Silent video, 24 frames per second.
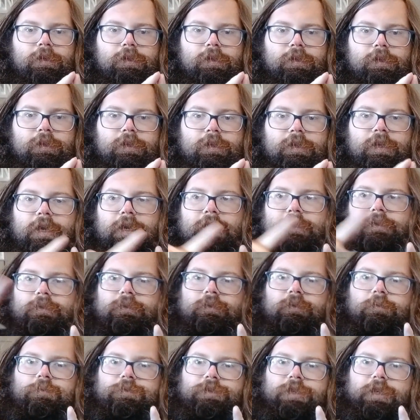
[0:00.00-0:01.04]
he has an
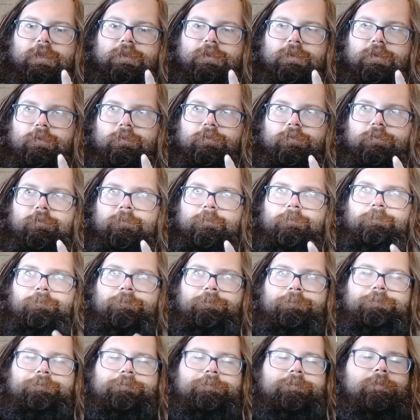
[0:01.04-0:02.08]
objective,
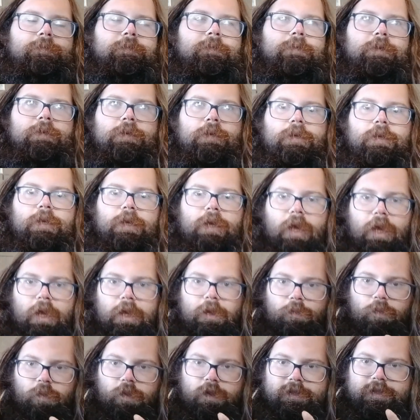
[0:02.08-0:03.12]

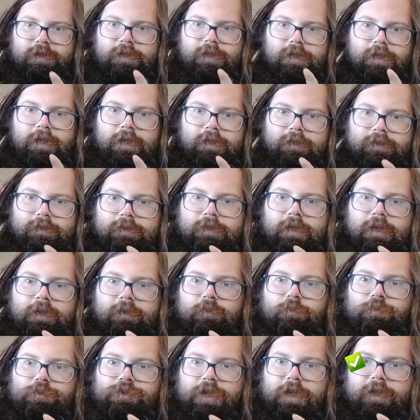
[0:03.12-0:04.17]
and once he hits that
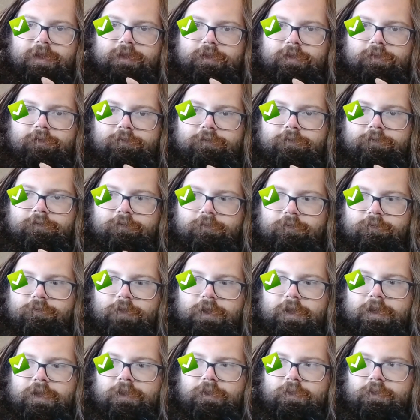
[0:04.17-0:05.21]
objective,
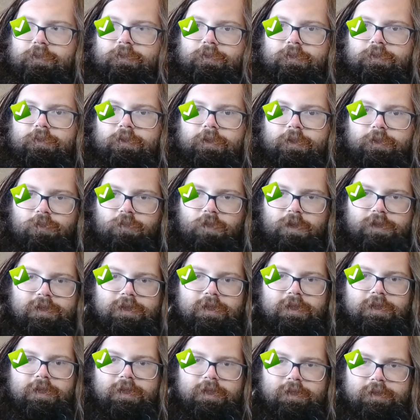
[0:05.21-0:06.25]
right? Once
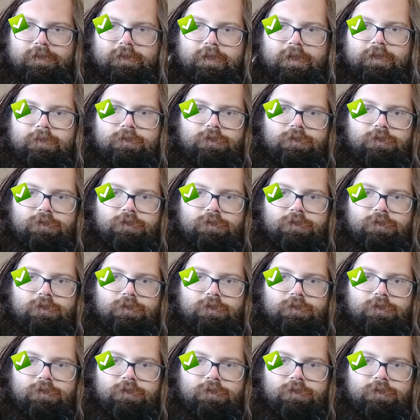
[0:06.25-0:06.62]
he hits that